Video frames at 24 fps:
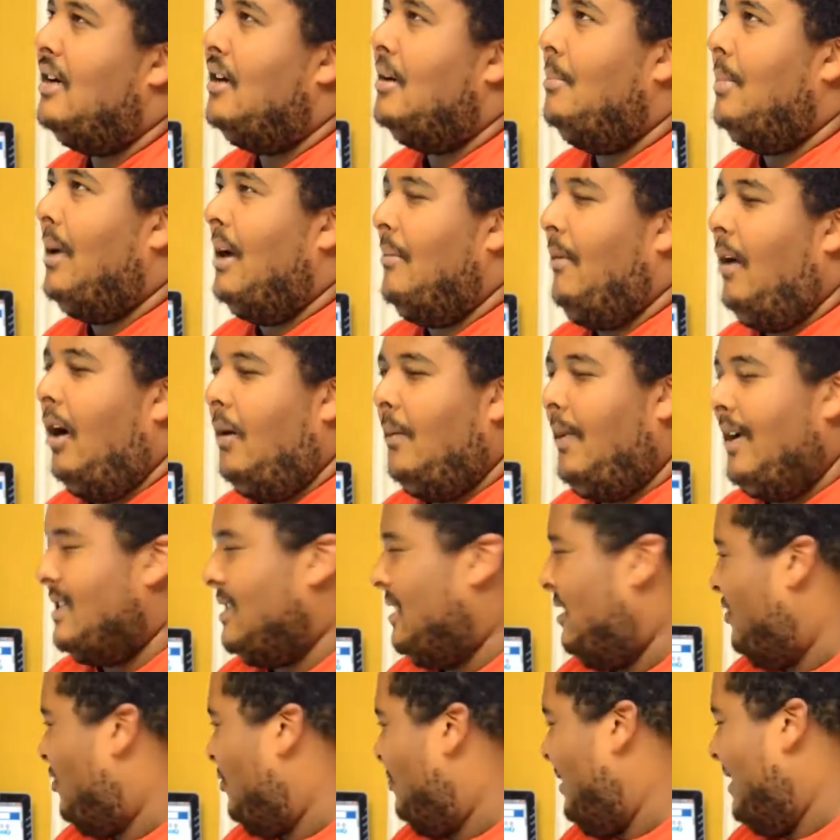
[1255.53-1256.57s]
but I'm always a
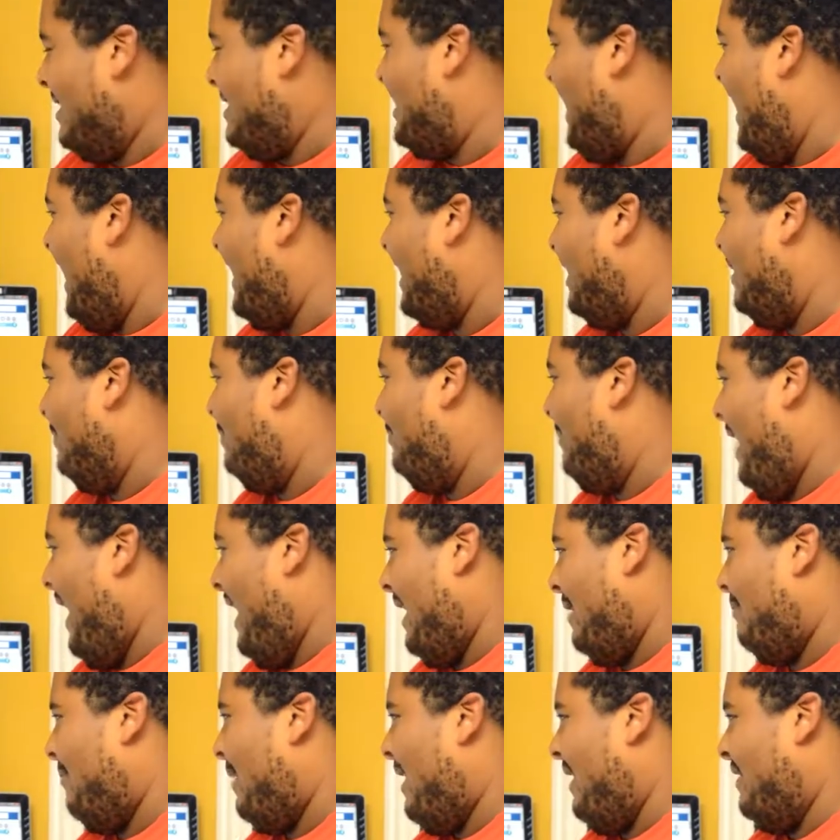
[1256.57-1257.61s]
little bit taken
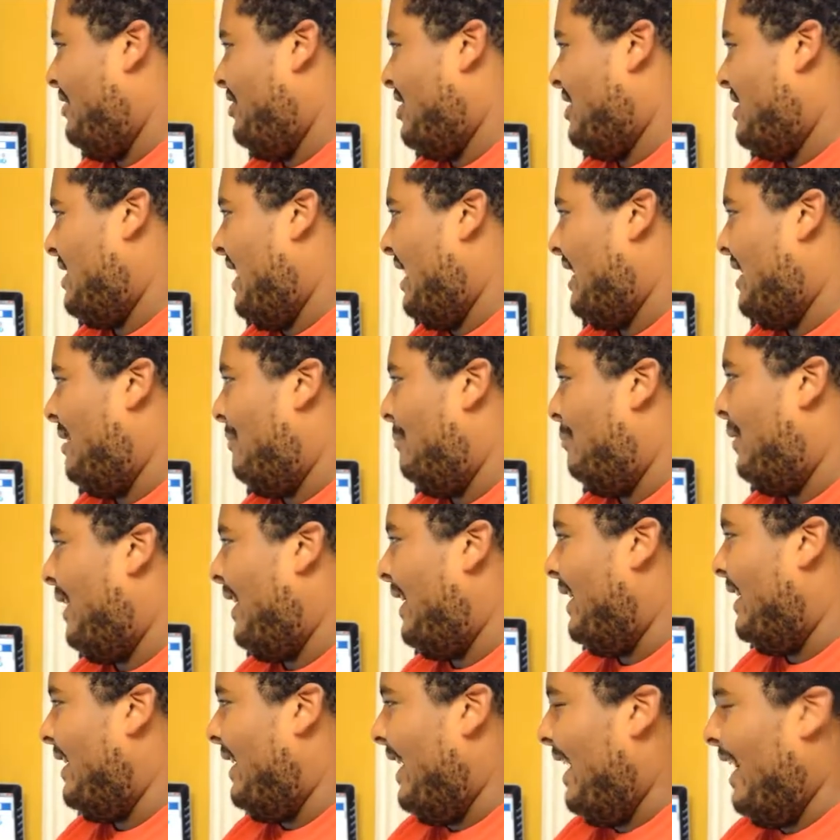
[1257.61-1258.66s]
aback by just like the
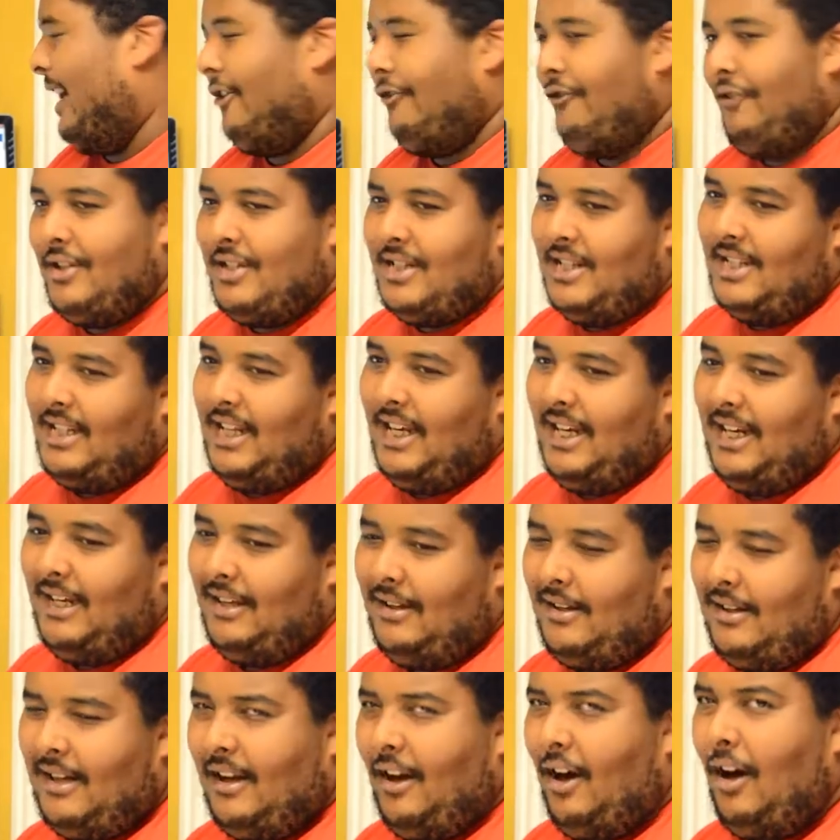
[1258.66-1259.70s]
blatant ignorance that
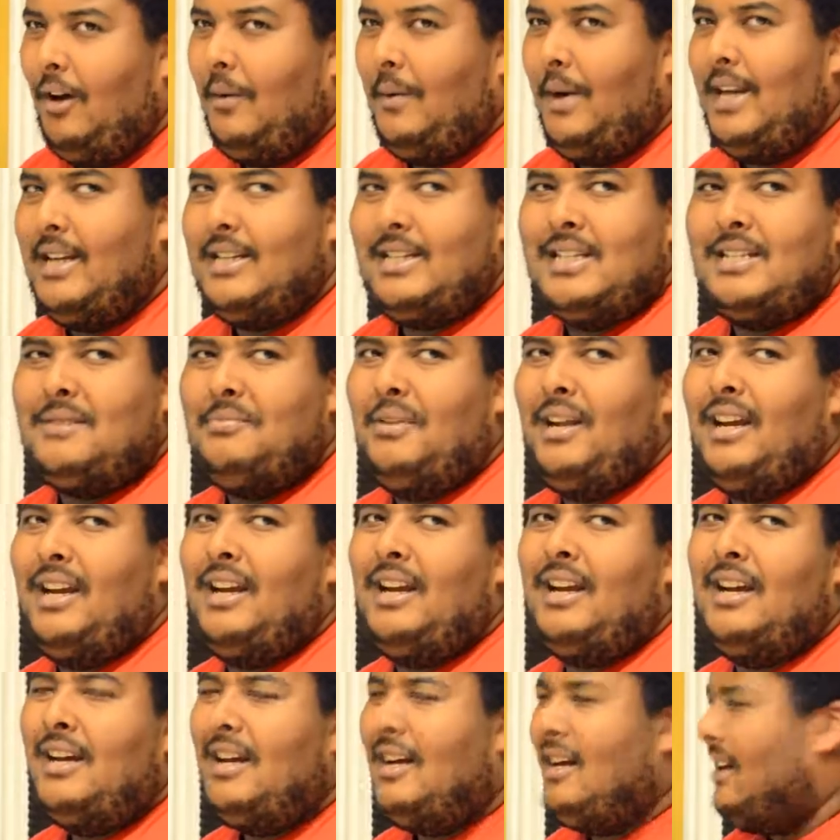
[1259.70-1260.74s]
they always display,
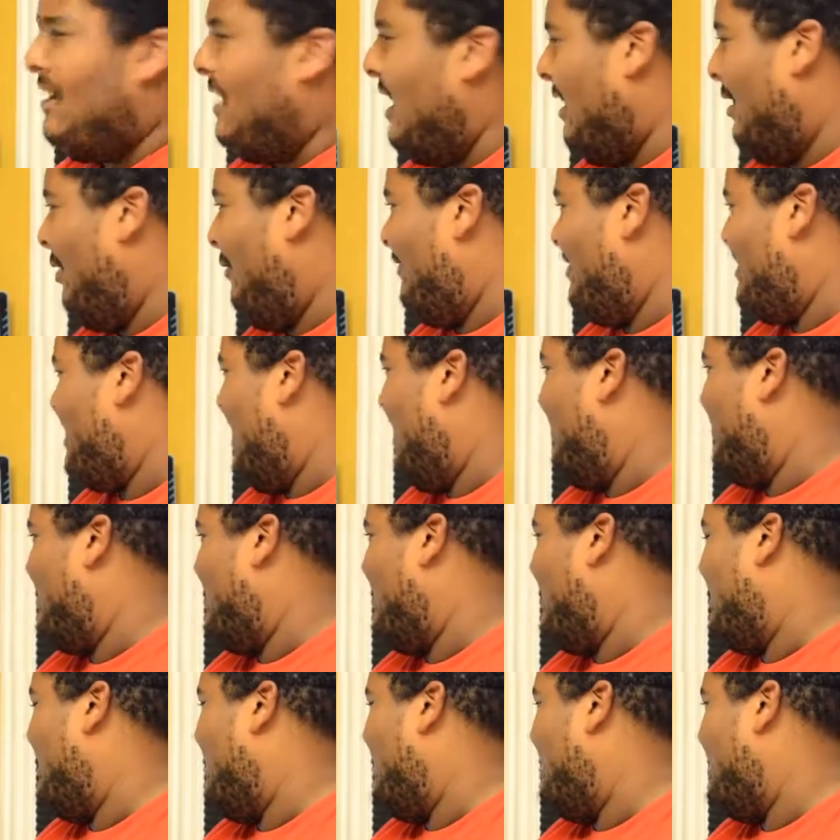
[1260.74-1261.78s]
like over topics
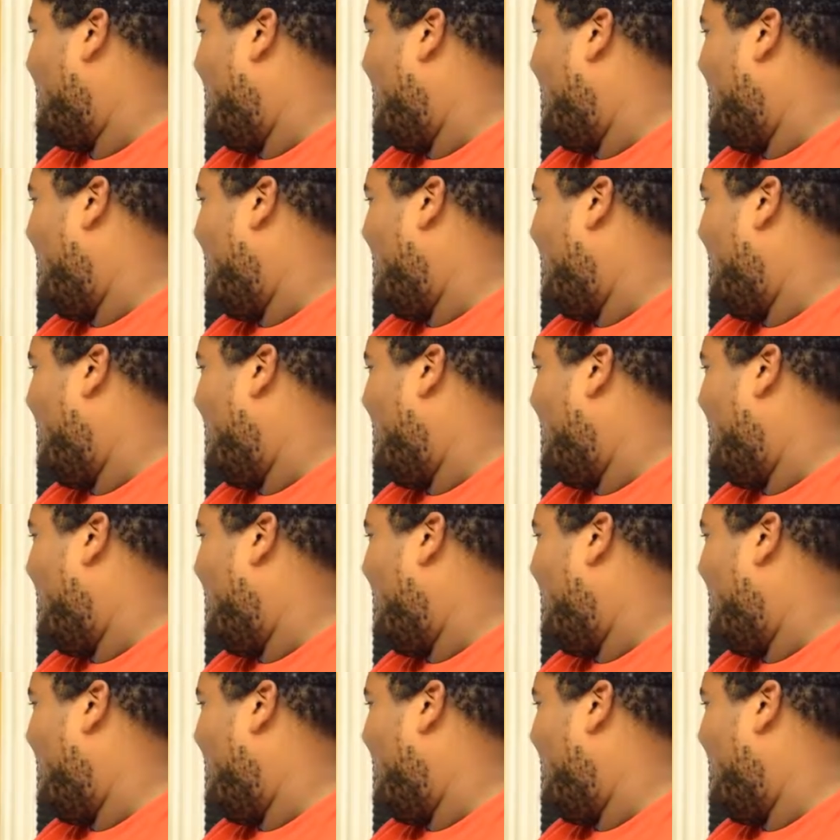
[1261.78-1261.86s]
like this.